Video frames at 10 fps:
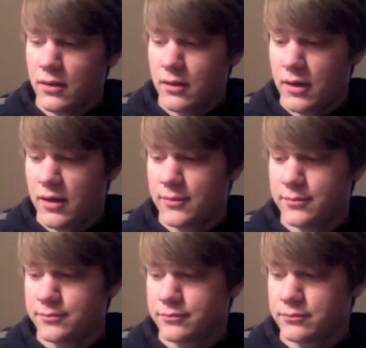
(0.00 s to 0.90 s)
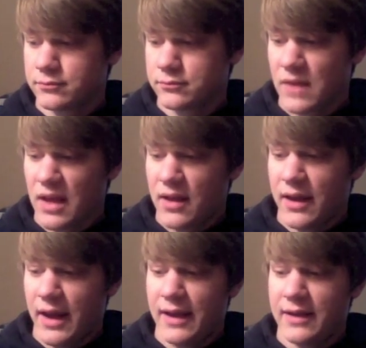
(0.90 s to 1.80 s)

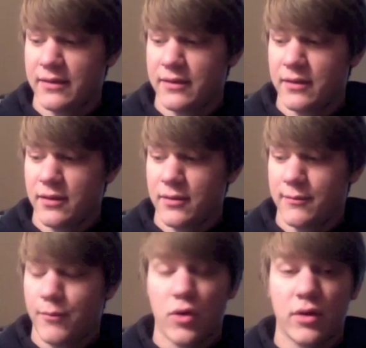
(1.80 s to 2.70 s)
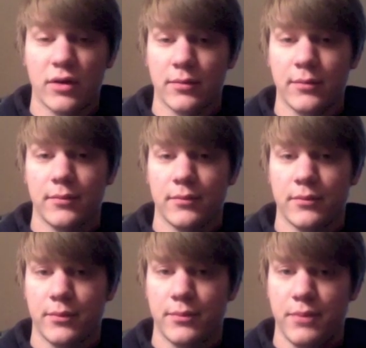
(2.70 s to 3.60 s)
And more
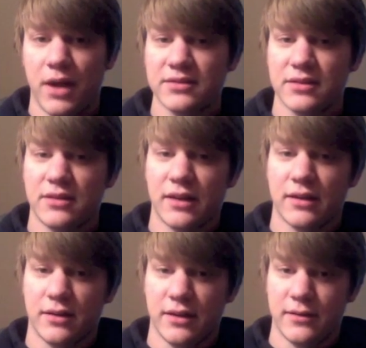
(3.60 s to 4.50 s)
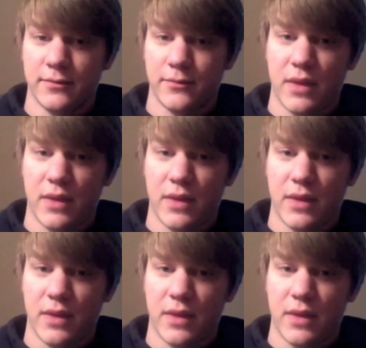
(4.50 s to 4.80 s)
puzzlingly,